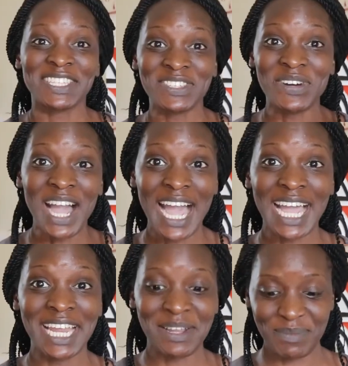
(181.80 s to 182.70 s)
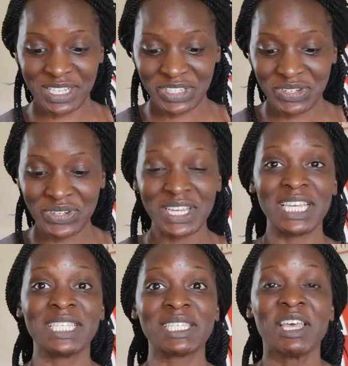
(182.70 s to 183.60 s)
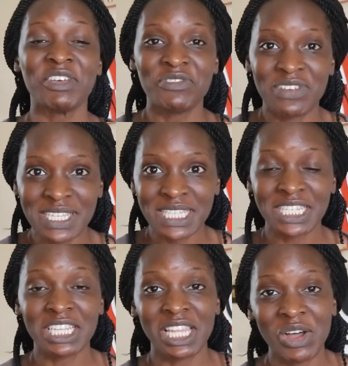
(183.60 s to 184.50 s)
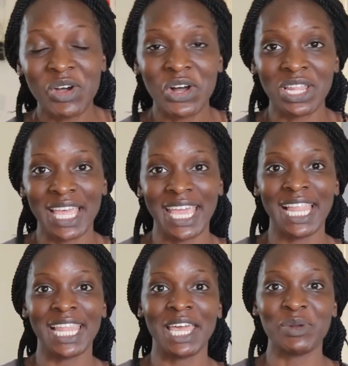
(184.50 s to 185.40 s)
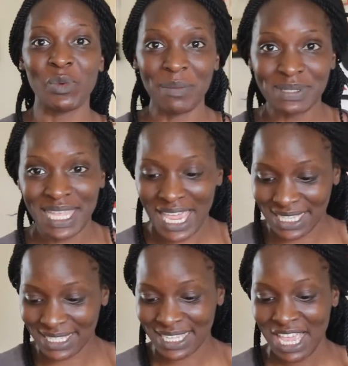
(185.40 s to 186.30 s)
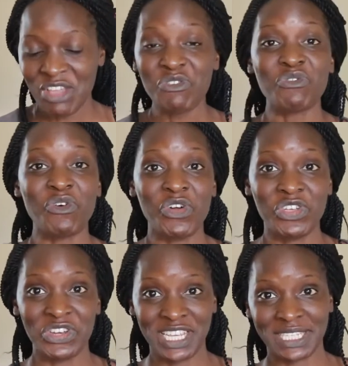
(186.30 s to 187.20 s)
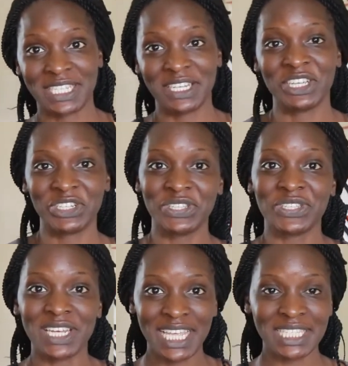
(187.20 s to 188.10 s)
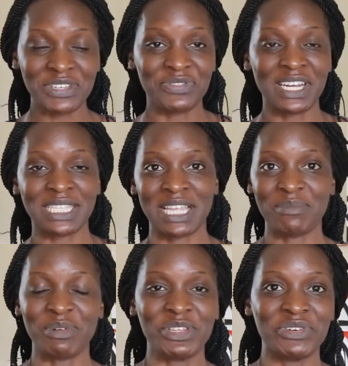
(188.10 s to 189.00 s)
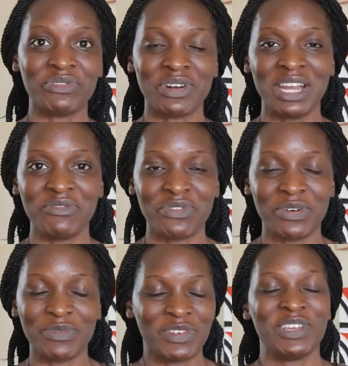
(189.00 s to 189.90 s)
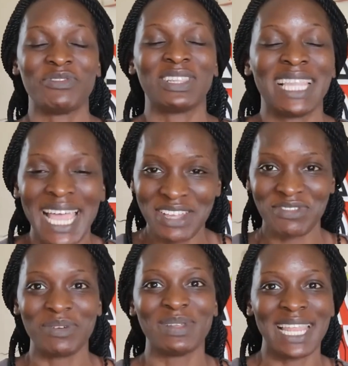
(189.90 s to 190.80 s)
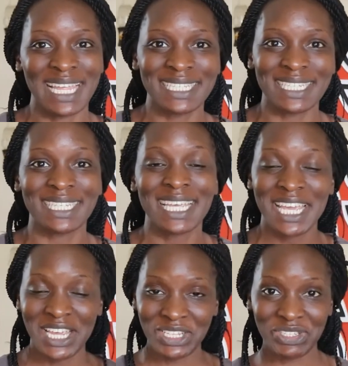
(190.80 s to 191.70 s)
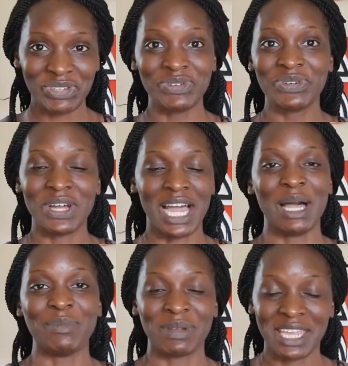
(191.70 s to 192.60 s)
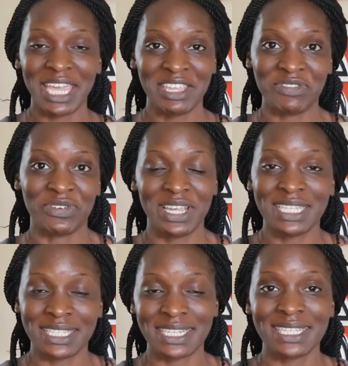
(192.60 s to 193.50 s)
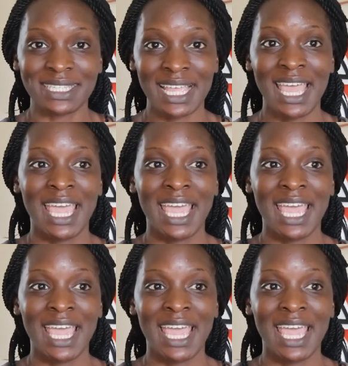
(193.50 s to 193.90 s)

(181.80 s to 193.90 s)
So hack number two is visit local airline websites for your destination. So let's say, for example, you're flying from London to Kenya, for instance.